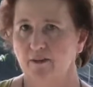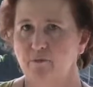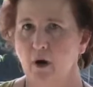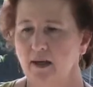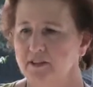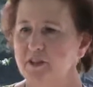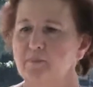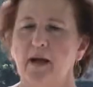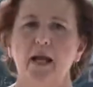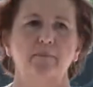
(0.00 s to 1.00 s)
I've brought
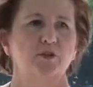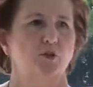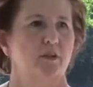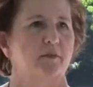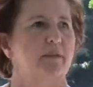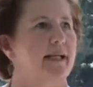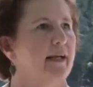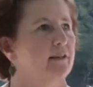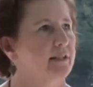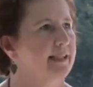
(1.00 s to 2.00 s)
some papers with me
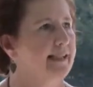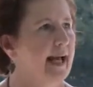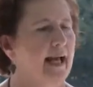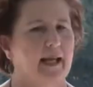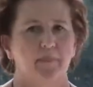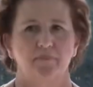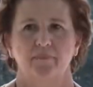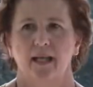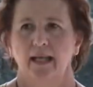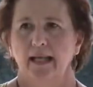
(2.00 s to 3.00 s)
here today.
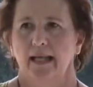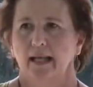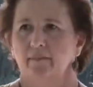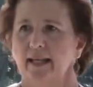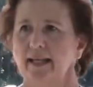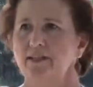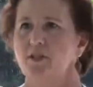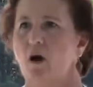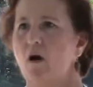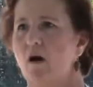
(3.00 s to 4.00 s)

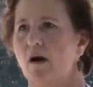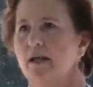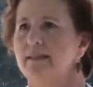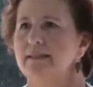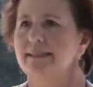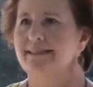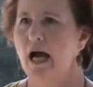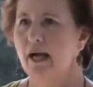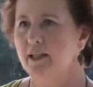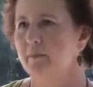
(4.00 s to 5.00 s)
These are
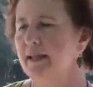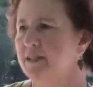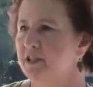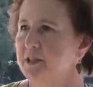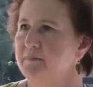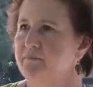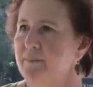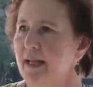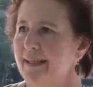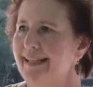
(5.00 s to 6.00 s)
documents
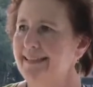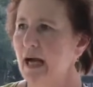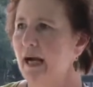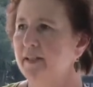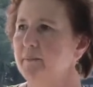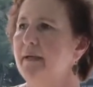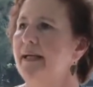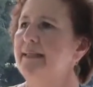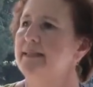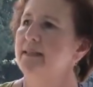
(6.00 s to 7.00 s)
that
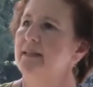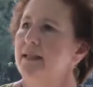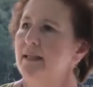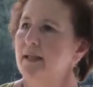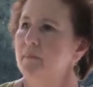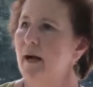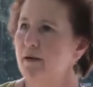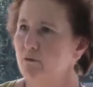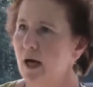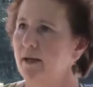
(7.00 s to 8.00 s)
document
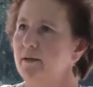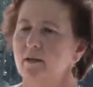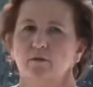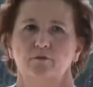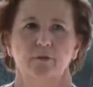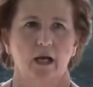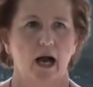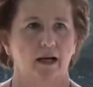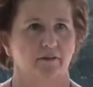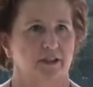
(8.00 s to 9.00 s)
my run for
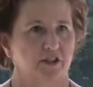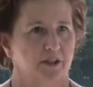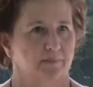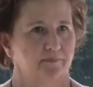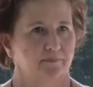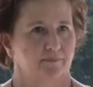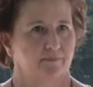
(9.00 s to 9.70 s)
Congress.